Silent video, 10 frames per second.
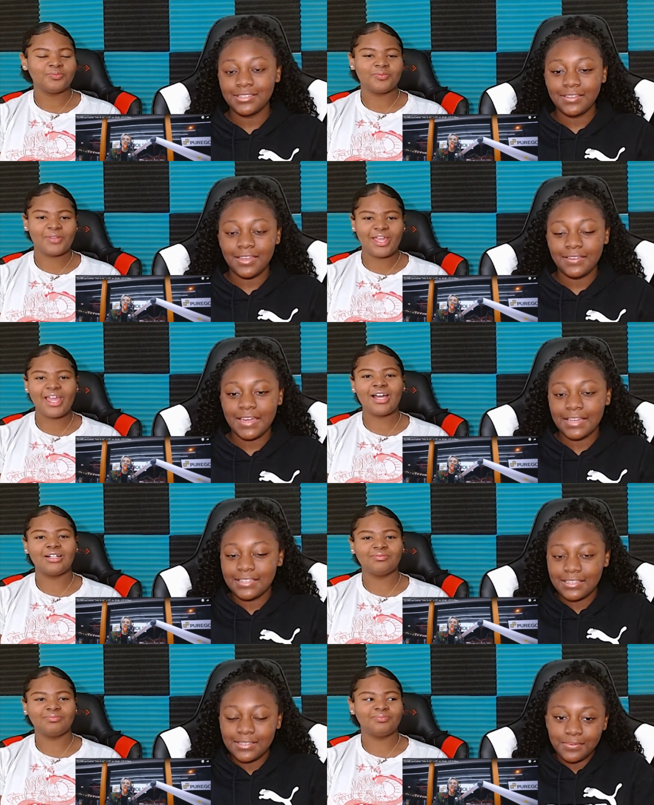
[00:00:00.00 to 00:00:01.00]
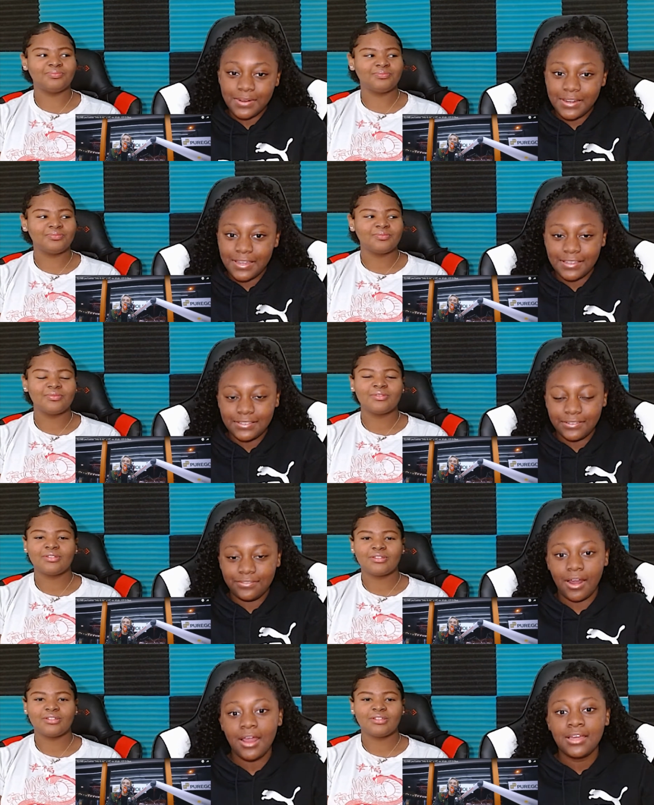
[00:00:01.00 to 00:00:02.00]
Speaker 1: So yeah, yeah. you guys, this is pretty good so
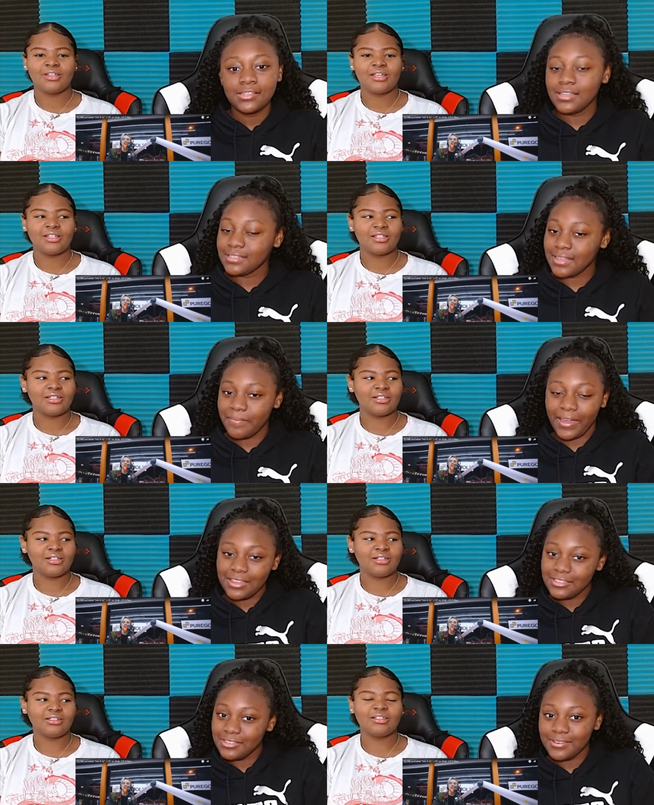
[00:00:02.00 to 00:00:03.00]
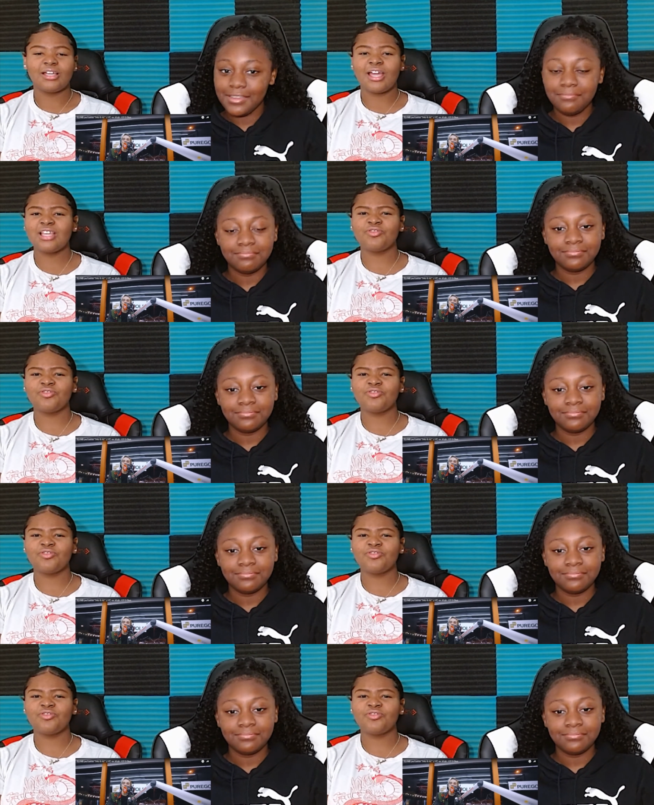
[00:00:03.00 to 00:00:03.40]
far. Let's get back into it. It's